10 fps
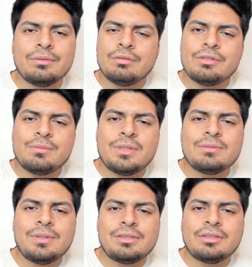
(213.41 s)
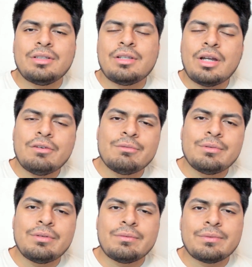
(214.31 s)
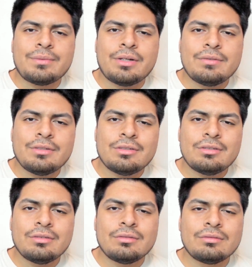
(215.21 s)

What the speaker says: which means basically not remove him from office.